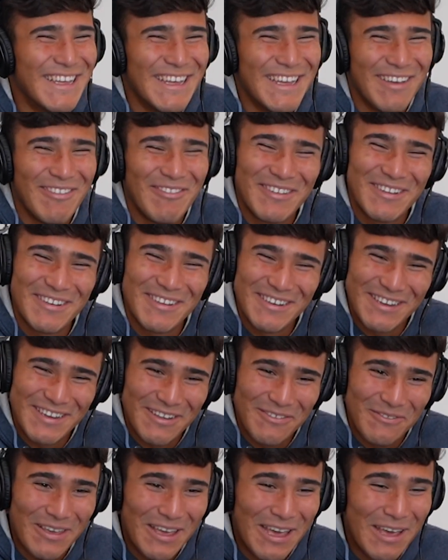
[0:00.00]
I mean,
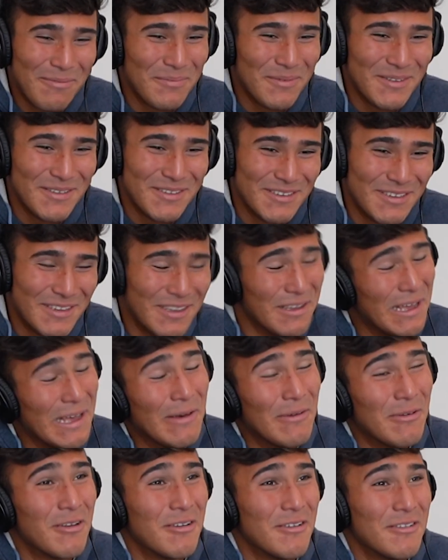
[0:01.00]
if it happens,
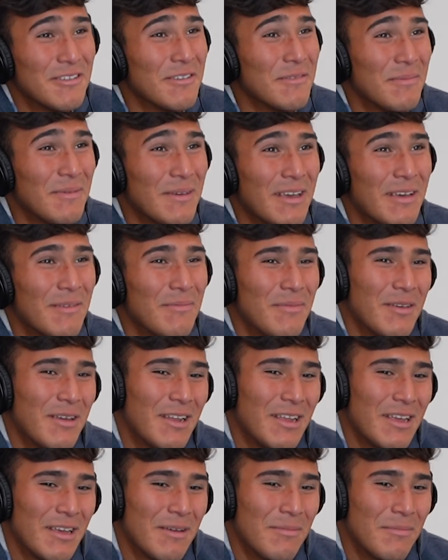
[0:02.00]
I would honestly be happy.
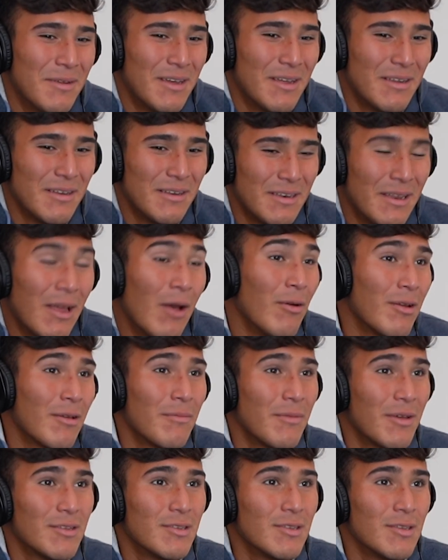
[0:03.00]
I'm not
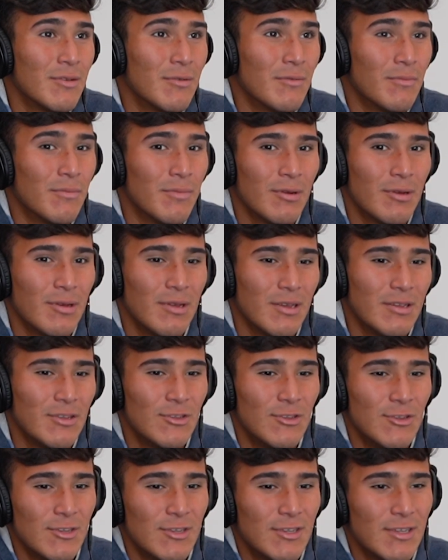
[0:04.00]
doubting Mexico, but
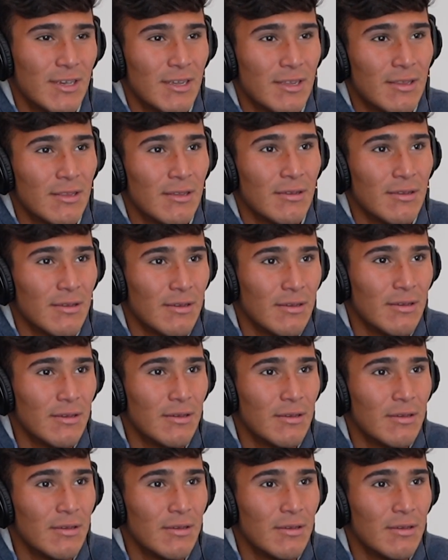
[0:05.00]
it's just like the.